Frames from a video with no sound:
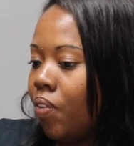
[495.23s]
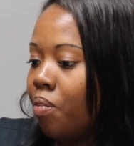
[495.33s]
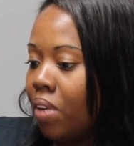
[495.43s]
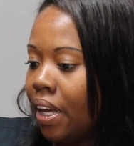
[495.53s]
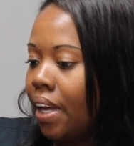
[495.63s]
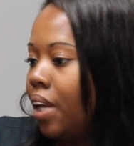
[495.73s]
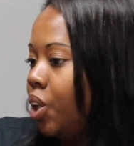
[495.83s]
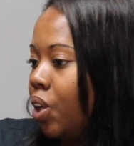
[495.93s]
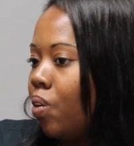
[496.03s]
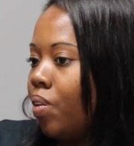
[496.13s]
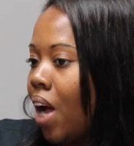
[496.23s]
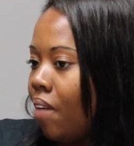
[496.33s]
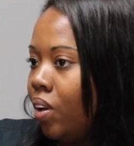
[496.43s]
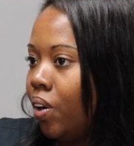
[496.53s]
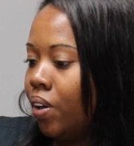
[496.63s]
For me in general, what
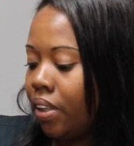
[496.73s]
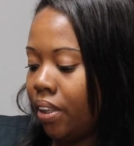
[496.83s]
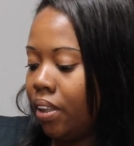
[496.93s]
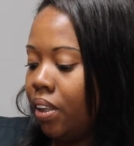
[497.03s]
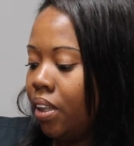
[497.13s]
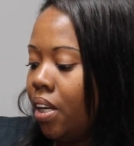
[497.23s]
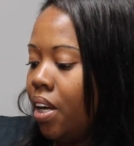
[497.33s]
I've learned is